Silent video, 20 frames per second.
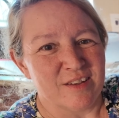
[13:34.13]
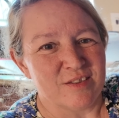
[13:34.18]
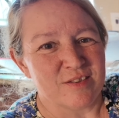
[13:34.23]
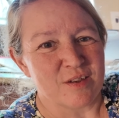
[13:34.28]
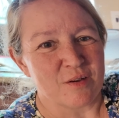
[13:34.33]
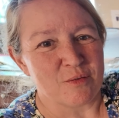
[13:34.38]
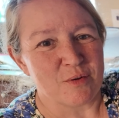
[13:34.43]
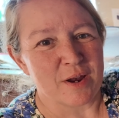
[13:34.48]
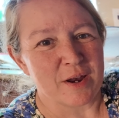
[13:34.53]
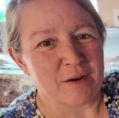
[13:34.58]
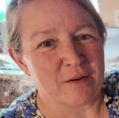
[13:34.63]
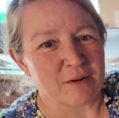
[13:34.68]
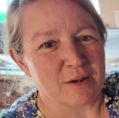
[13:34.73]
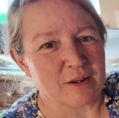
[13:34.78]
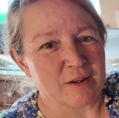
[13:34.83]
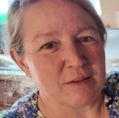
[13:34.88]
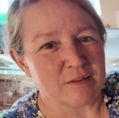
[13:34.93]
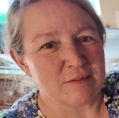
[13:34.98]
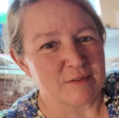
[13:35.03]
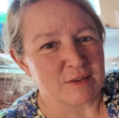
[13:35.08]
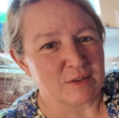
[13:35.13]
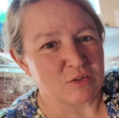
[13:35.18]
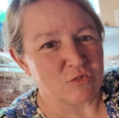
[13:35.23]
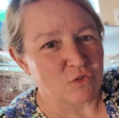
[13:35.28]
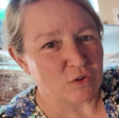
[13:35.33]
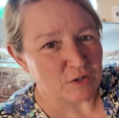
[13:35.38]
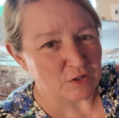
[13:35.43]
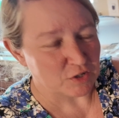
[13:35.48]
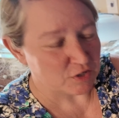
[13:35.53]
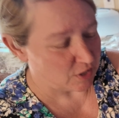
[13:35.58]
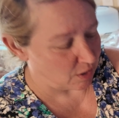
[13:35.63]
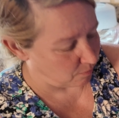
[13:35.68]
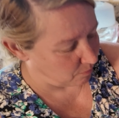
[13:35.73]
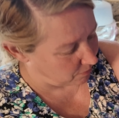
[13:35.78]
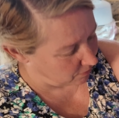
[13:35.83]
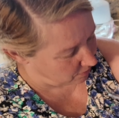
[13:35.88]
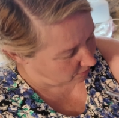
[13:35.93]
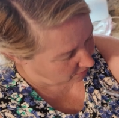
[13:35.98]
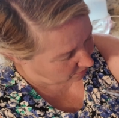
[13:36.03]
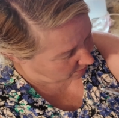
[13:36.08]
So here it is. It's finished
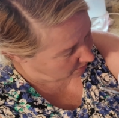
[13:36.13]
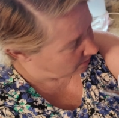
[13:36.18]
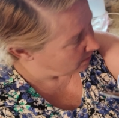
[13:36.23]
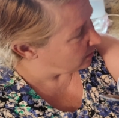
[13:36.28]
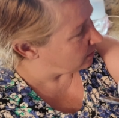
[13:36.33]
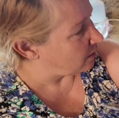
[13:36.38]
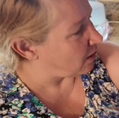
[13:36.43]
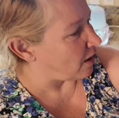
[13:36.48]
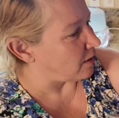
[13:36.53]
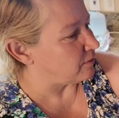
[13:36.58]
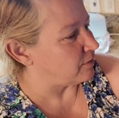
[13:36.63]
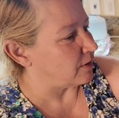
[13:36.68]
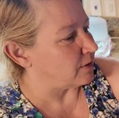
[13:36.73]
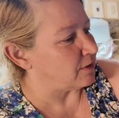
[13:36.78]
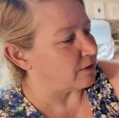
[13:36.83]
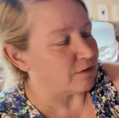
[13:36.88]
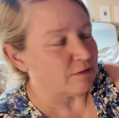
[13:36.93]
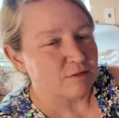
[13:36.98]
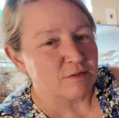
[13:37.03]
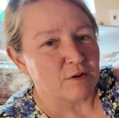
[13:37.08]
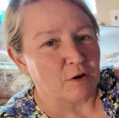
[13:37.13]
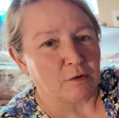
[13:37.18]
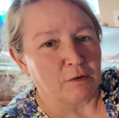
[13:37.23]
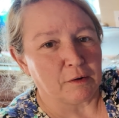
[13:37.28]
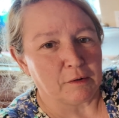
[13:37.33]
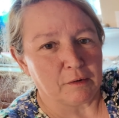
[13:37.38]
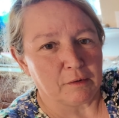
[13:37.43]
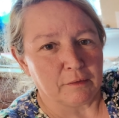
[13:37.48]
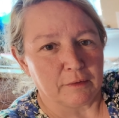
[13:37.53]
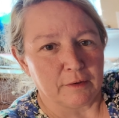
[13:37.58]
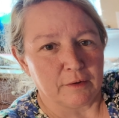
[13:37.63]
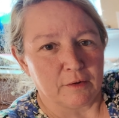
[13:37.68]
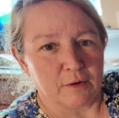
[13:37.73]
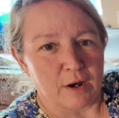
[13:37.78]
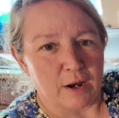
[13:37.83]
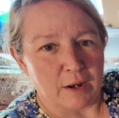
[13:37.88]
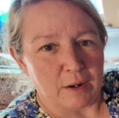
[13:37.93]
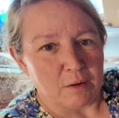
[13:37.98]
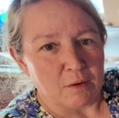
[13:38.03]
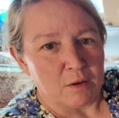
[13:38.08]
up. Because I didn't start it
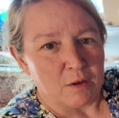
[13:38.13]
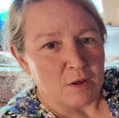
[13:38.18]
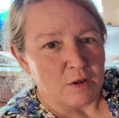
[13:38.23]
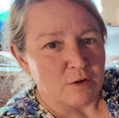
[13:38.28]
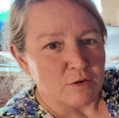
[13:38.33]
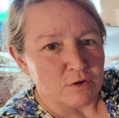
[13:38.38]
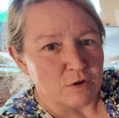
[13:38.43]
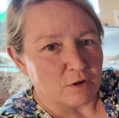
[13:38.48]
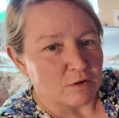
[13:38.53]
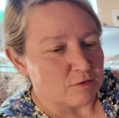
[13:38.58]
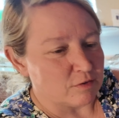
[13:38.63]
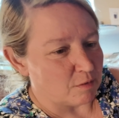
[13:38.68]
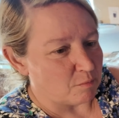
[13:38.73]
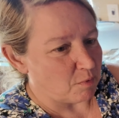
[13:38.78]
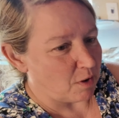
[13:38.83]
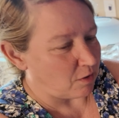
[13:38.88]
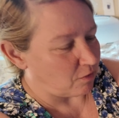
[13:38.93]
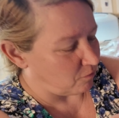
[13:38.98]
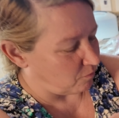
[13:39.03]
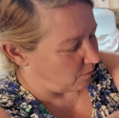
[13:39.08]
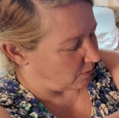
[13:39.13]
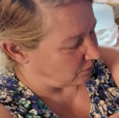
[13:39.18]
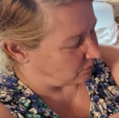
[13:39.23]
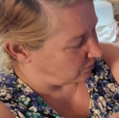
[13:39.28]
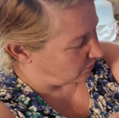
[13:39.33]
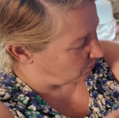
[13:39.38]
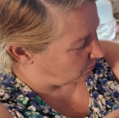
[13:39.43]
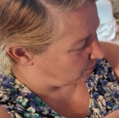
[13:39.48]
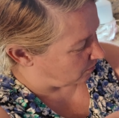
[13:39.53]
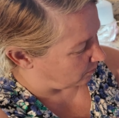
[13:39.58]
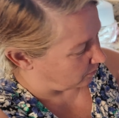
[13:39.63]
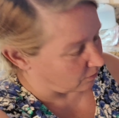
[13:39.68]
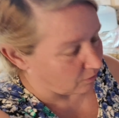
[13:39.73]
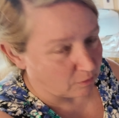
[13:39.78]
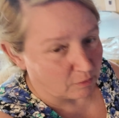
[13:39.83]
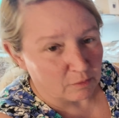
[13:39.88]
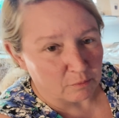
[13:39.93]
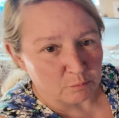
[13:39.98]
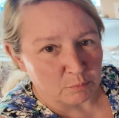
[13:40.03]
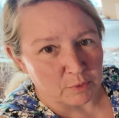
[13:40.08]
earlier, I took some out of my slow
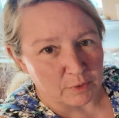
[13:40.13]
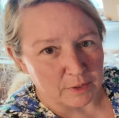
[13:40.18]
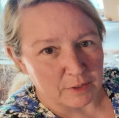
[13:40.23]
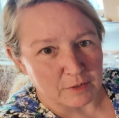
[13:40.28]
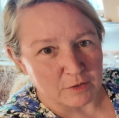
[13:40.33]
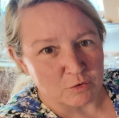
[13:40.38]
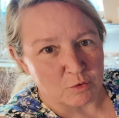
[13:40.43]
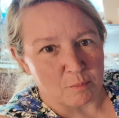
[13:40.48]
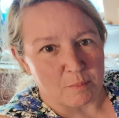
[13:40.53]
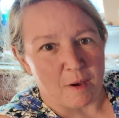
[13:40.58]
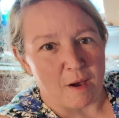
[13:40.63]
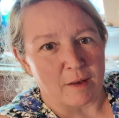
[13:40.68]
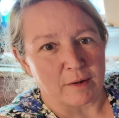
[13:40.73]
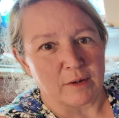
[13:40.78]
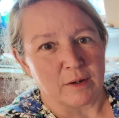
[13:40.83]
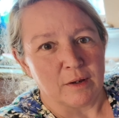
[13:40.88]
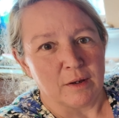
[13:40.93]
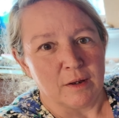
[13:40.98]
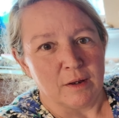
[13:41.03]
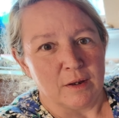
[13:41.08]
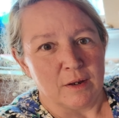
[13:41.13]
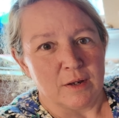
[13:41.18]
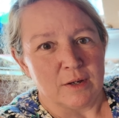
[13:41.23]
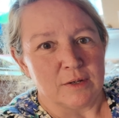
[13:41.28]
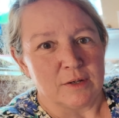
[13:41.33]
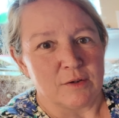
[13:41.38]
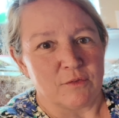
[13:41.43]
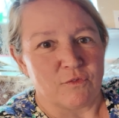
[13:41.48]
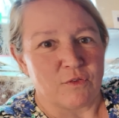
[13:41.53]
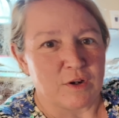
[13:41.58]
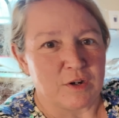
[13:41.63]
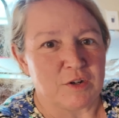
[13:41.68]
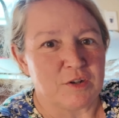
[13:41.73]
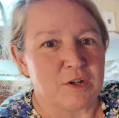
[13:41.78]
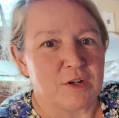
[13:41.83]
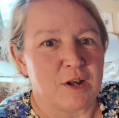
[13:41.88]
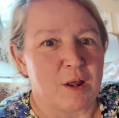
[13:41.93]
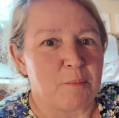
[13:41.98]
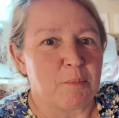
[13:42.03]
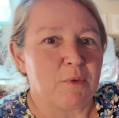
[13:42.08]
cooker, put it into a pot to
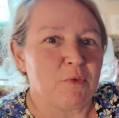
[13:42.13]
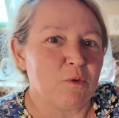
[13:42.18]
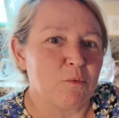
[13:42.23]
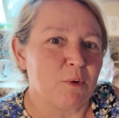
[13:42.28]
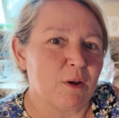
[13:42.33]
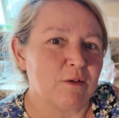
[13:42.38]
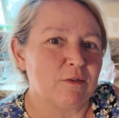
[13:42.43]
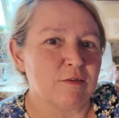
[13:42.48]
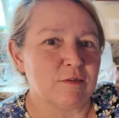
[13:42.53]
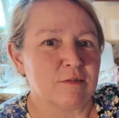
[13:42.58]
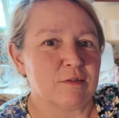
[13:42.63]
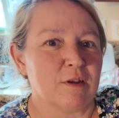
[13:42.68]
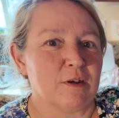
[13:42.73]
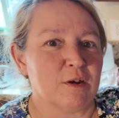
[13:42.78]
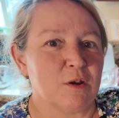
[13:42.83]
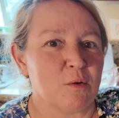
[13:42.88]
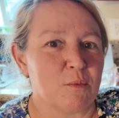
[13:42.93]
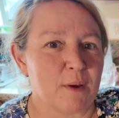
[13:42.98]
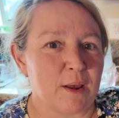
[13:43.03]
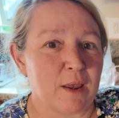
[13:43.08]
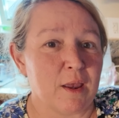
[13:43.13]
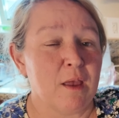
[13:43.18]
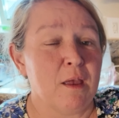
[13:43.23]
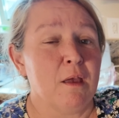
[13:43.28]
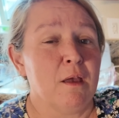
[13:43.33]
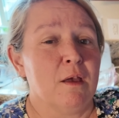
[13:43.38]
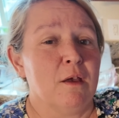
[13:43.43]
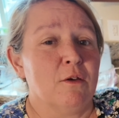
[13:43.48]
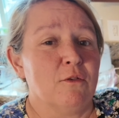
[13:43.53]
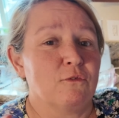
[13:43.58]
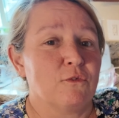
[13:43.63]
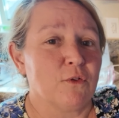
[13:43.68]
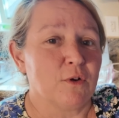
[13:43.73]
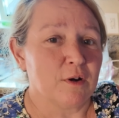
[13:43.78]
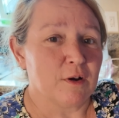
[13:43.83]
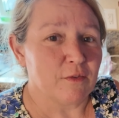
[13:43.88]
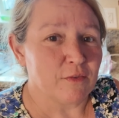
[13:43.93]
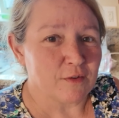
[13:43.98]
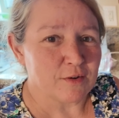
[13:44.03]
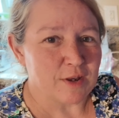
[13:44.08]
finish it up, and the rest is going to go away for
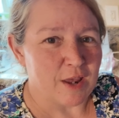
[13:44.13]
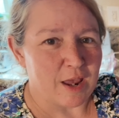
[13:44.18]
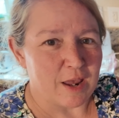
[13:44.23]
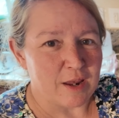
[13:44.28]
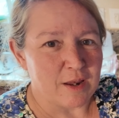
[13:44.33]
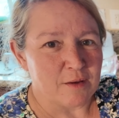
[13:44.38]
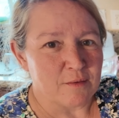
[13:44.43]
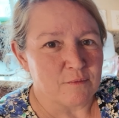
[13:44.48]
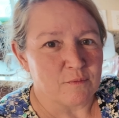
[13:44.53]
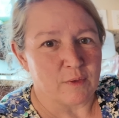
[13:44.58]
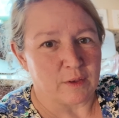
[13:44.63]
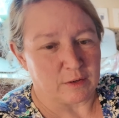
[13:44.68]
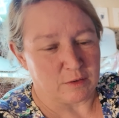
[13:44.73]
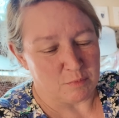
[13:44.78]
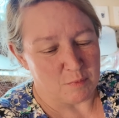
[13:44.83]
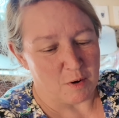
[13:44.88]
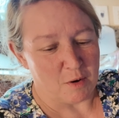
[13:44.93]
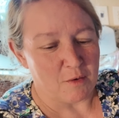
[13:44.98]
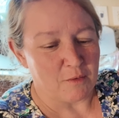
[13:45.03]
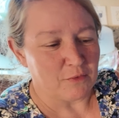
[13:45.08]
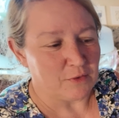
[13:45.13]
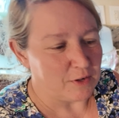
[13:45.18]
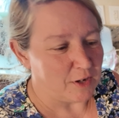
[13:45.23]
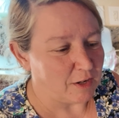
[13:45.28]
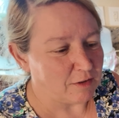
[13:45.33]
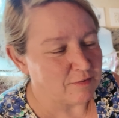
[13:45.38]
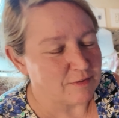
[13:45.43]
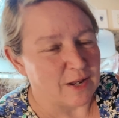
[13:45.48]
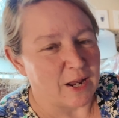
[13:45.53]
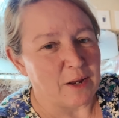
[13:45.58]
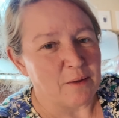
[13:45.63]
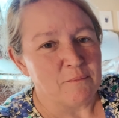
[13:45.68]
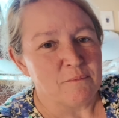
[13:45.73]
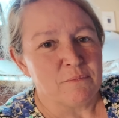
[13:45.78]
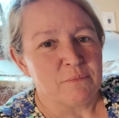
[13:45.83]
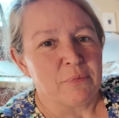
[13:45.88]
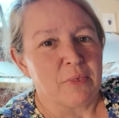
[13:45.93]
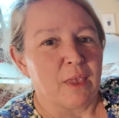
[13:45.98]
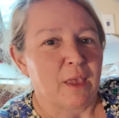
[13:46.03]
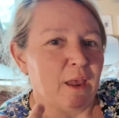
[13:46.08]
another day, like tomorrow and the next day,
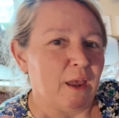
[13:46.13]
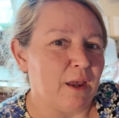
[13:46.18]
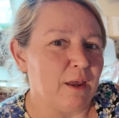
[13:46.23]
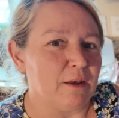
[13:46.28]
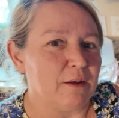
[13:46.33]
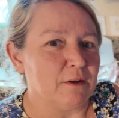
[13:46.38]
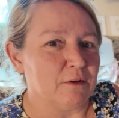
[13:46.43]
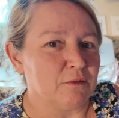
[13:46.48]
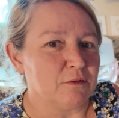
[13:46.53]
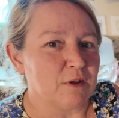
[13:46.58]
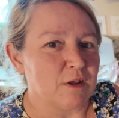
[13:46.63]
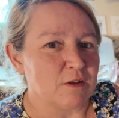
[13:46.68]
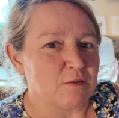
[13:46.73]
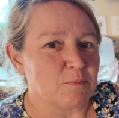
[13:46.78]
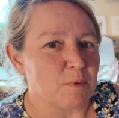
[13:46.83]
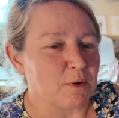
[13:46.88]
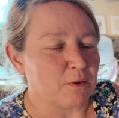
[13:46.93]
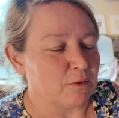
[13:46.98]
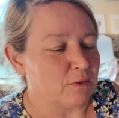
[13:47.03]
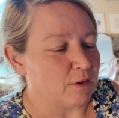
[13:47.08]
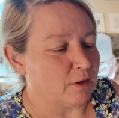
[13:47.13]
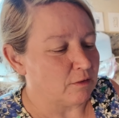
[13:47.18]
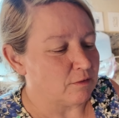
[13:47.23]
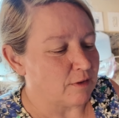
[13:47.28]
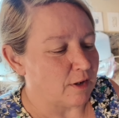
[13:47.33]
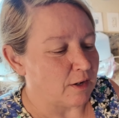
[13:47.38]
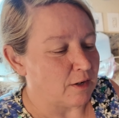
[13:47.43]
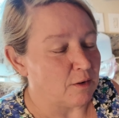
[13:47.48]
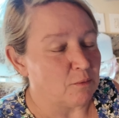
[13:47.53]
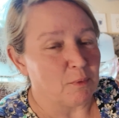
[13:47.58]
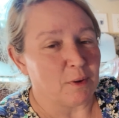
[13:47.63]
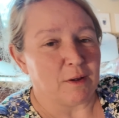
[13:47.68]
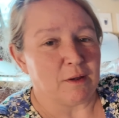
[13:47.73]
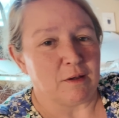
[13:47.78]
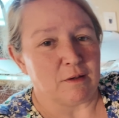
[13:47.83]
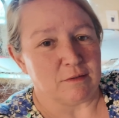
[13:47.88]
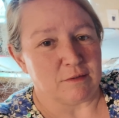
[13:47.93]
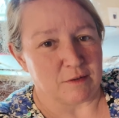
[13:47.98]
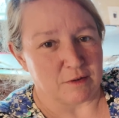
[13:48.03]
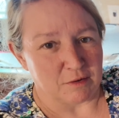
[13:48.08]
and it'll taste better the next day anyway
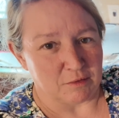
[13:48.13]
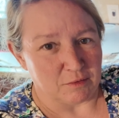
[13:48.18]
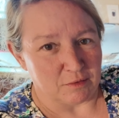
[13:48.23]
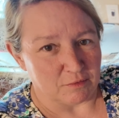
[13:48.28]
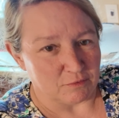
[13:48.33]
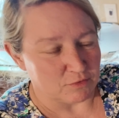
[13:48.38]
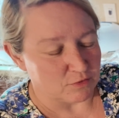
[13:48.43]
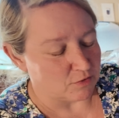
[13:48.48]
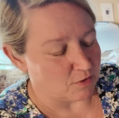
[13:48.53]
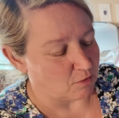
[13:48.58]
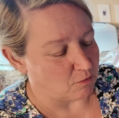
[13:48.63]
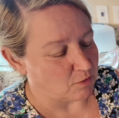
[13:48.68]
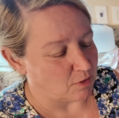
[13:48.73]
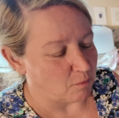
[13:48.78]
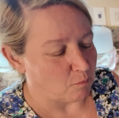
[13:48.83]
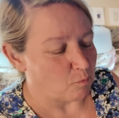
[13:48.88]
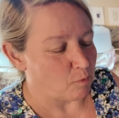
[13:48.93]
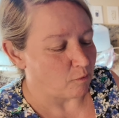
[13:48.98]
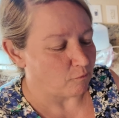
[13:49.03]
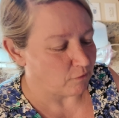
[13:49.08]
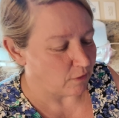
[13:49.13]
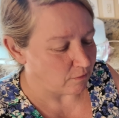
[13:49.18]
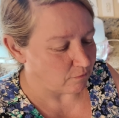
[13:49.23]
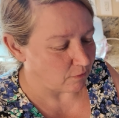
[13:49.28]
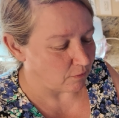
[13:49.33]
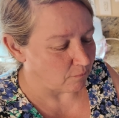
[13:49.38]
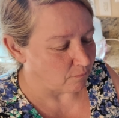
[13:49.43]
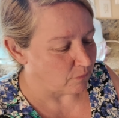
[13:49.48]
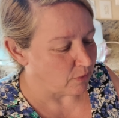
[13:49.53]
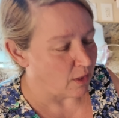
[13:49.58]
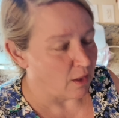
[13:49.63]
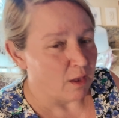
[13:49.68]
because it'll have sucked up more flavor.